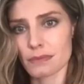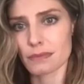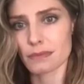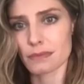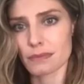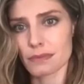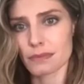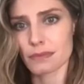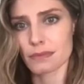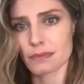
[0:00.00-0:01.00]

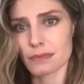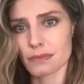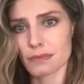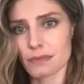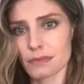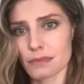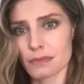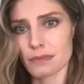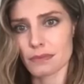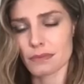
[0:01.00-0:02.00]

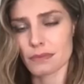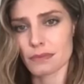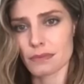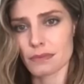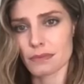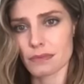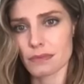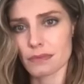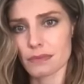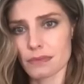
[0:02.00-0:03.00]

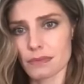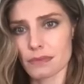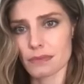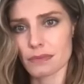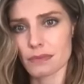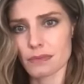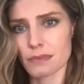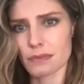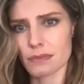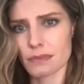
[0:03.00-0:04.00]

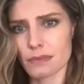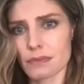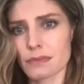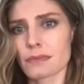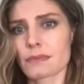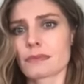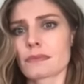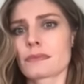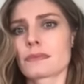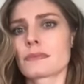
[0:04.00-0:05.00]

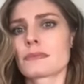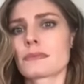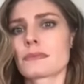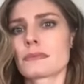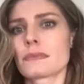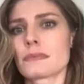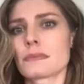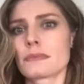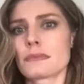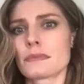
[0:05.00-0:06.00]

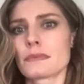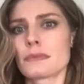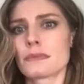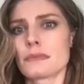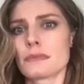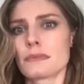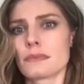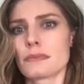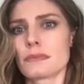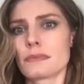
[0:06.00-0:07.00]

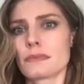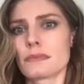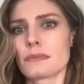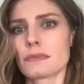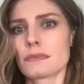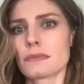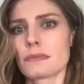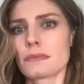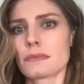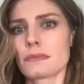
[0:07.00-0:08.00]
(silent)